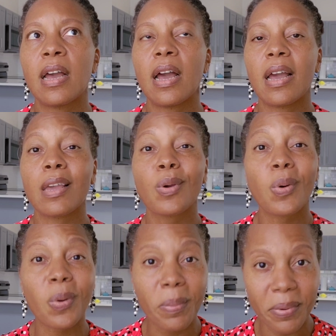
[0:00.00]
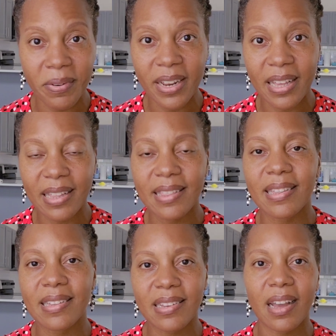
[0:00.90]
incorporating
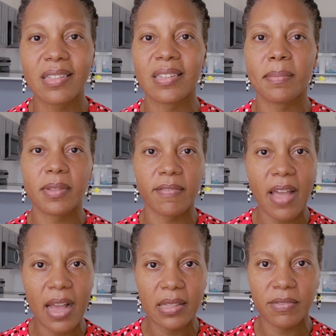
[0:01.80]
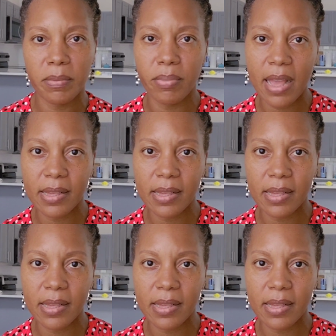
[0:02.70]
these concepts of active and